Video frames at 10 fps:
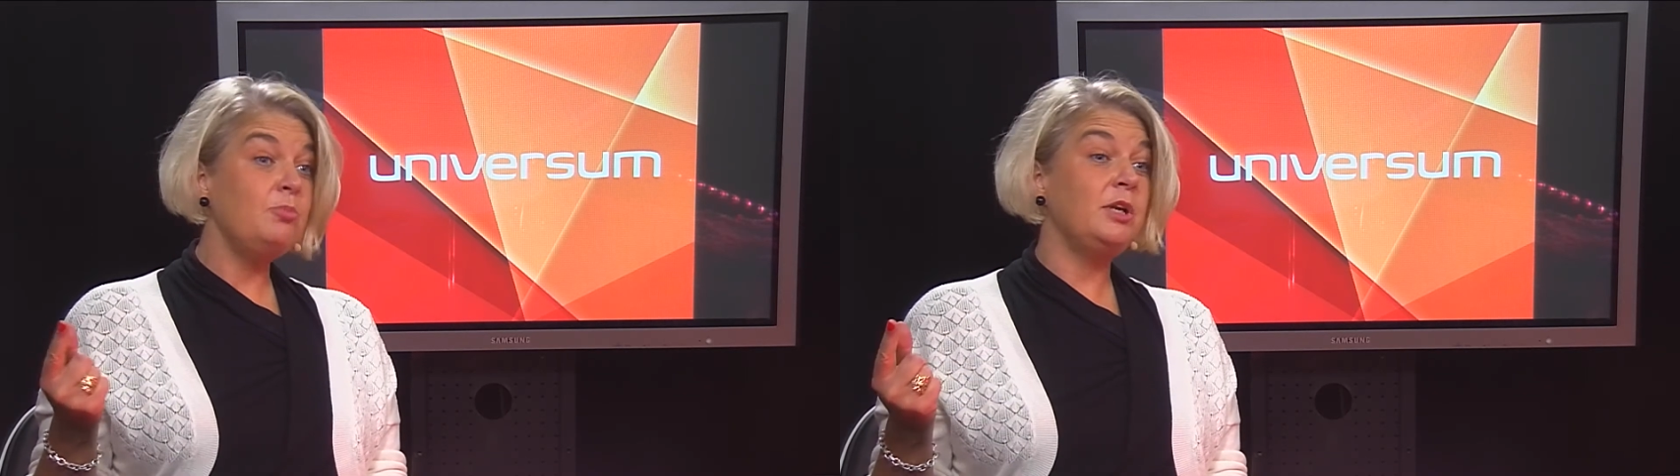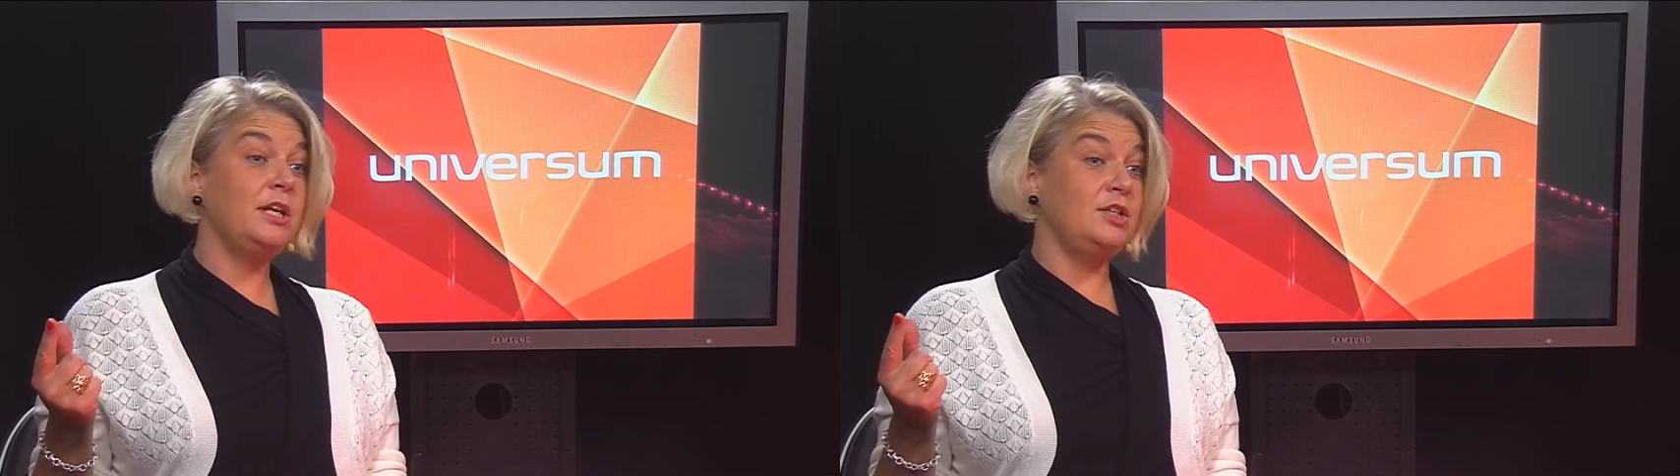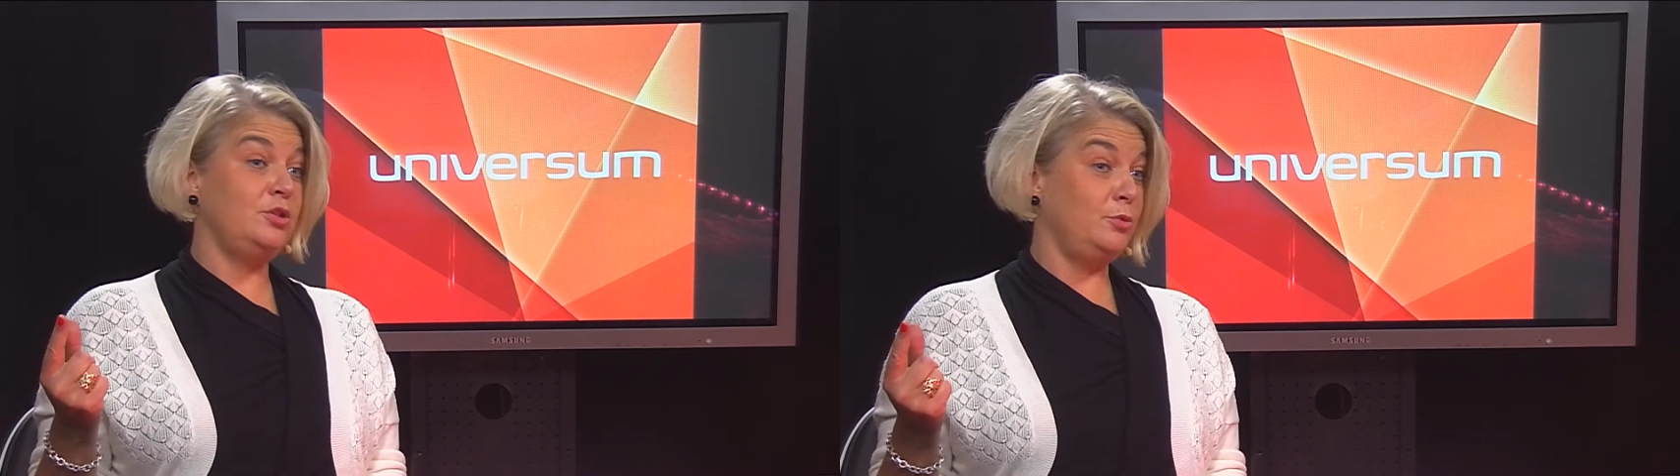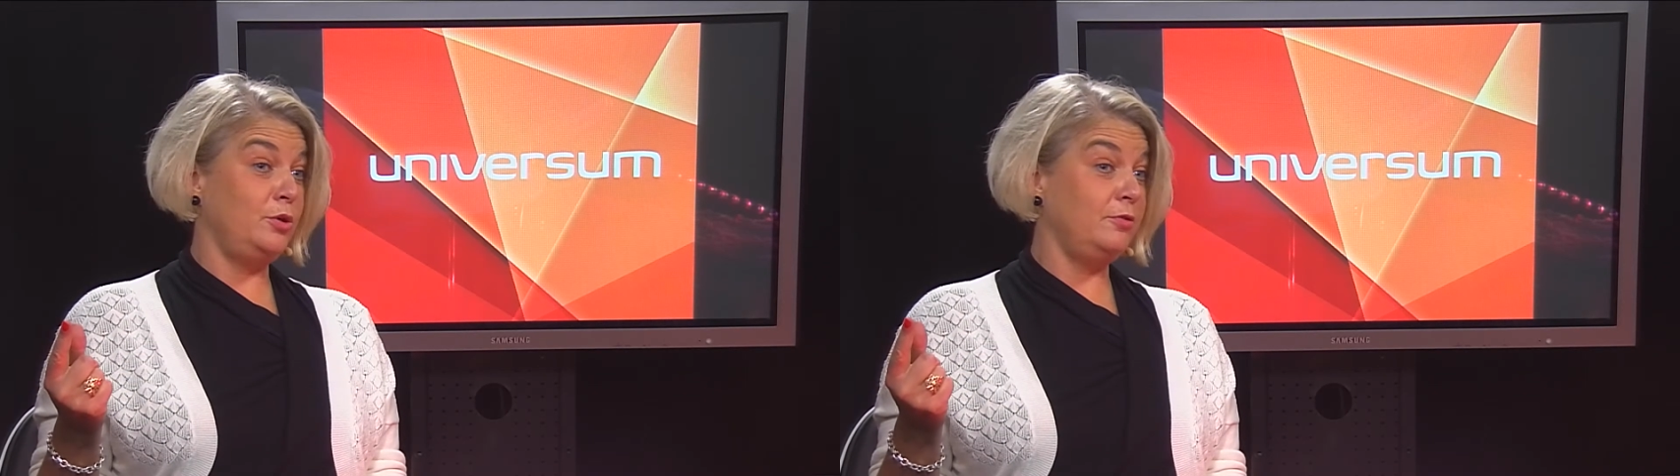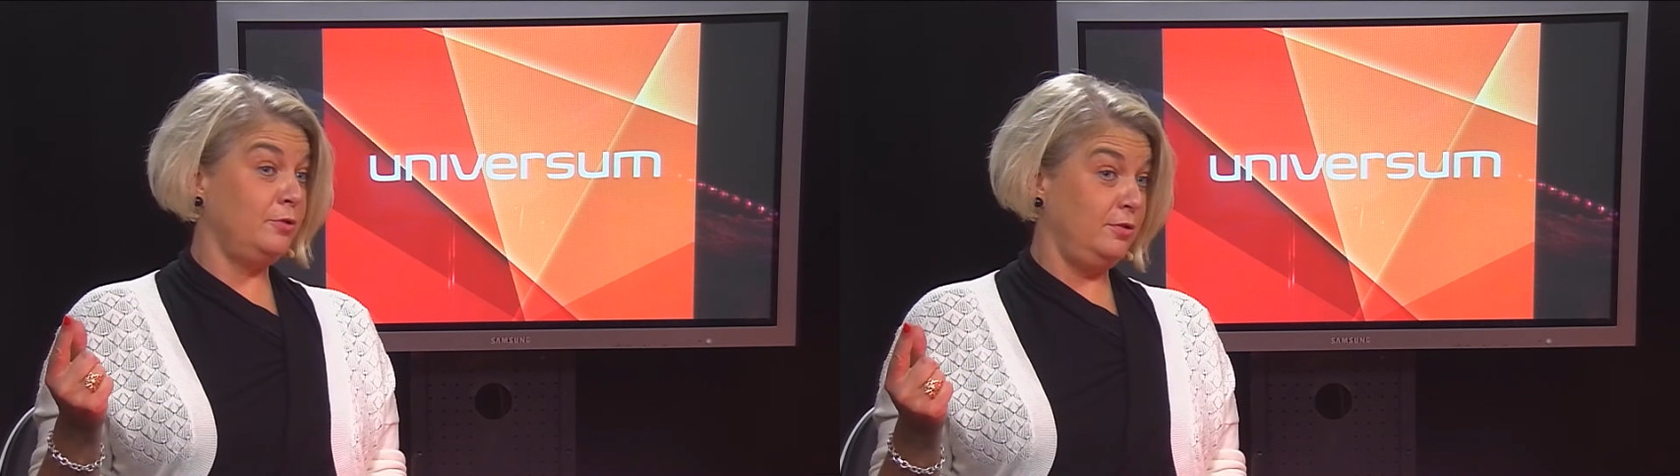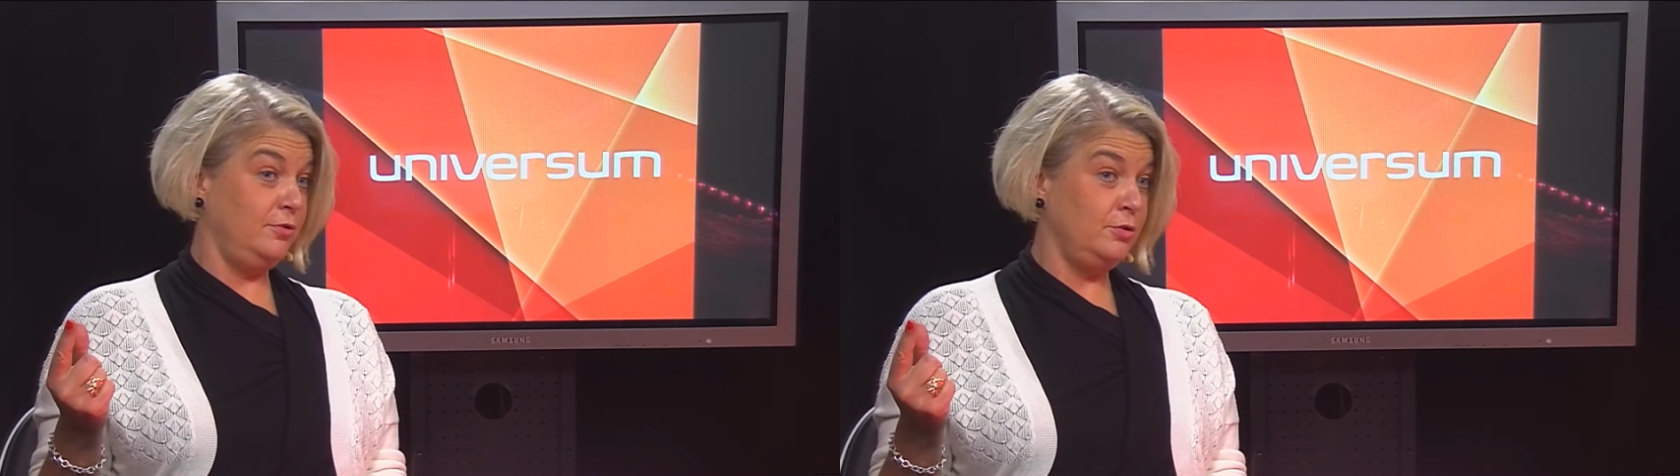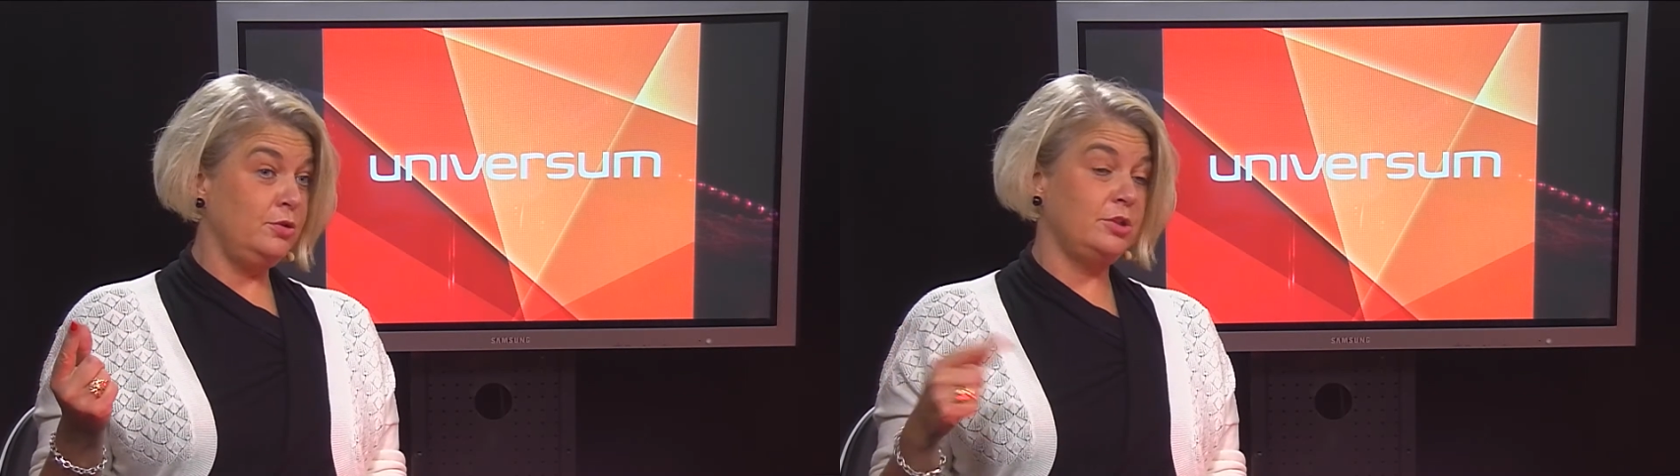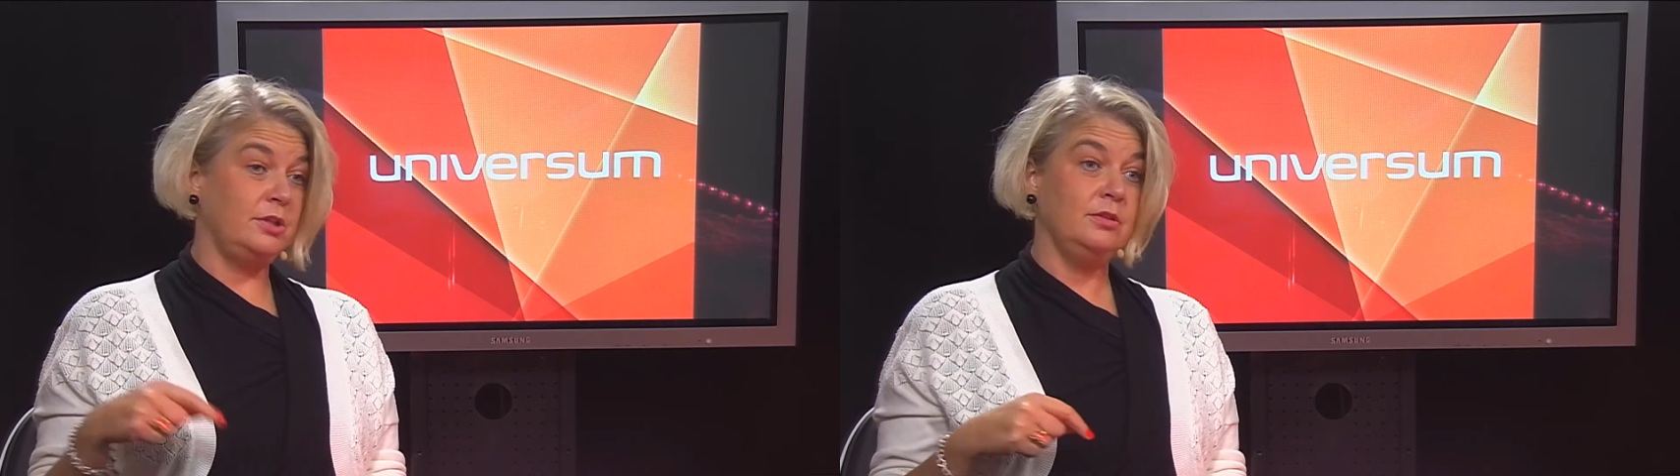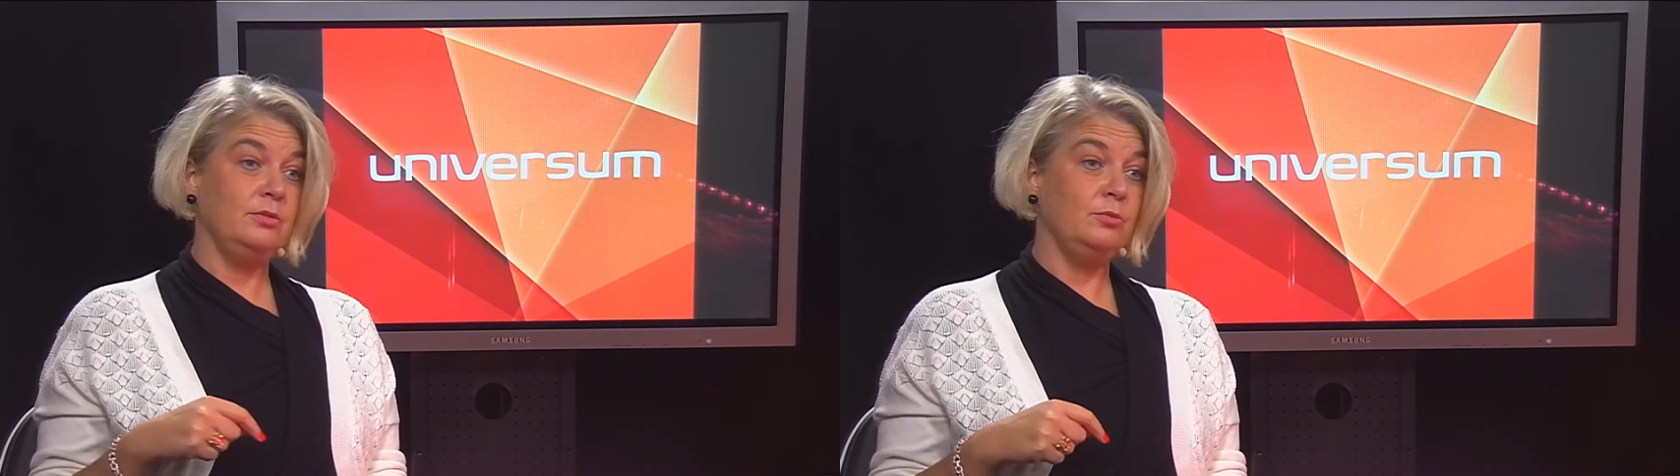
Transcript: place to work for the future